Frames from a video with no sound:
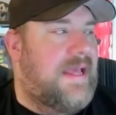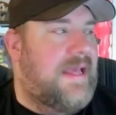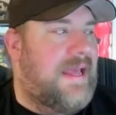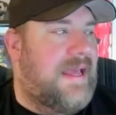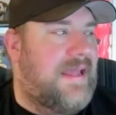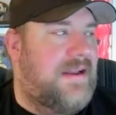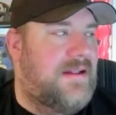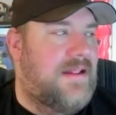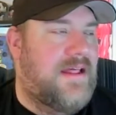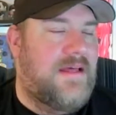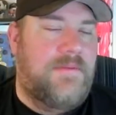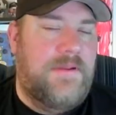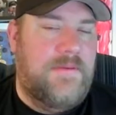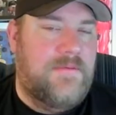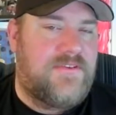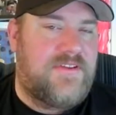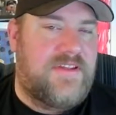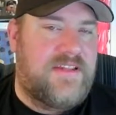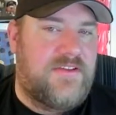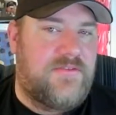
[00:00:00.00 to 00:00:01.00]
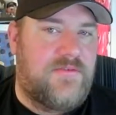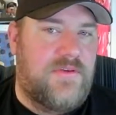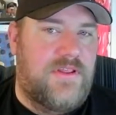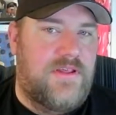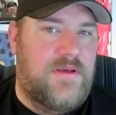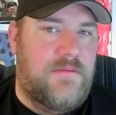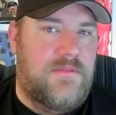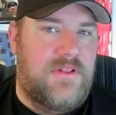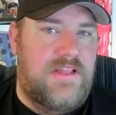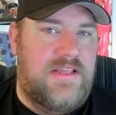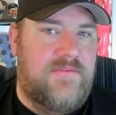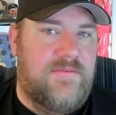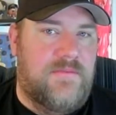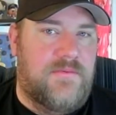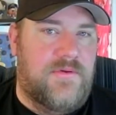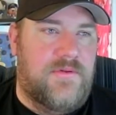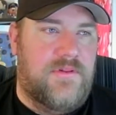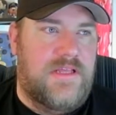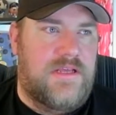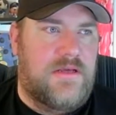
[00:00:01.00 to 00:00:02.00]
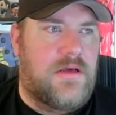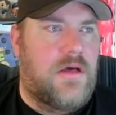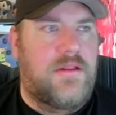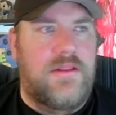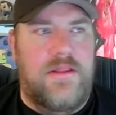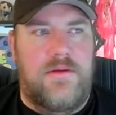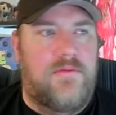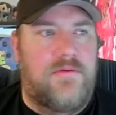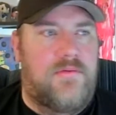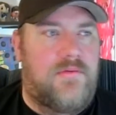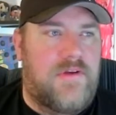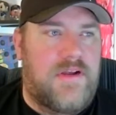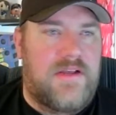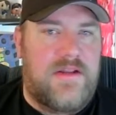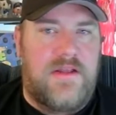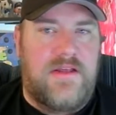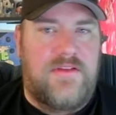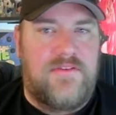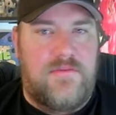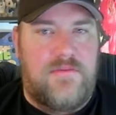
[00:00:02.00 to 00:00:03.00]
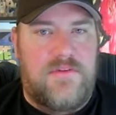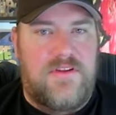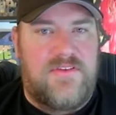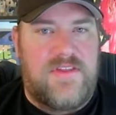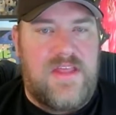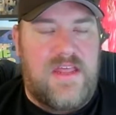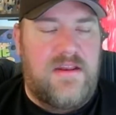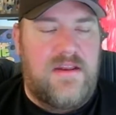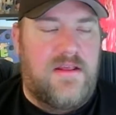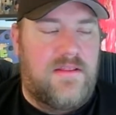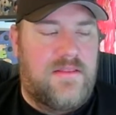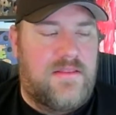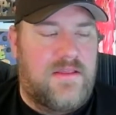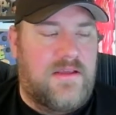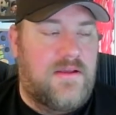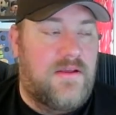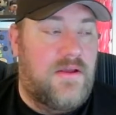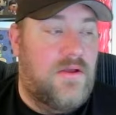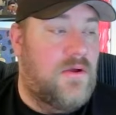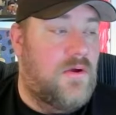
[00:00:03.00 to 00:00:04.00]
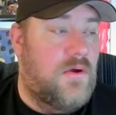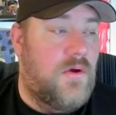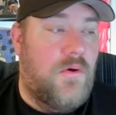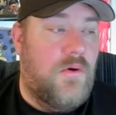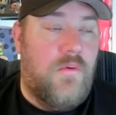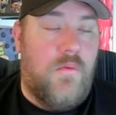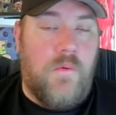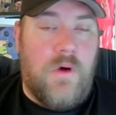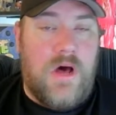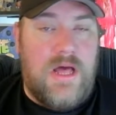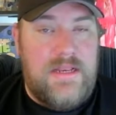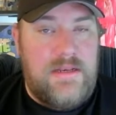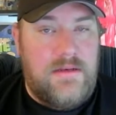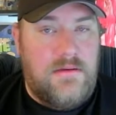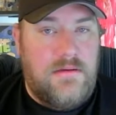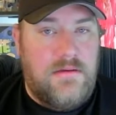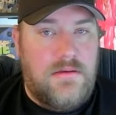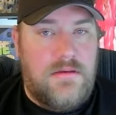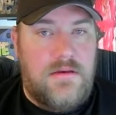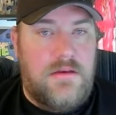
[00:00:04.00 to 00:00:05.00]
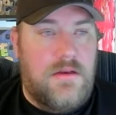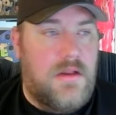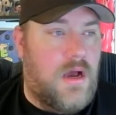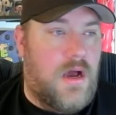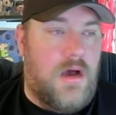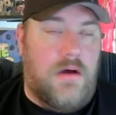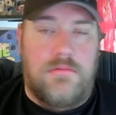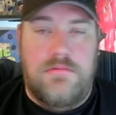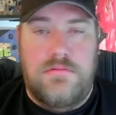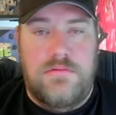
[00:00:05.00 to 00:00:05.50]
And a lot of people said that's really unbelievable. Like, oh, they don't recognize him, this, that, and the other thing. One, no,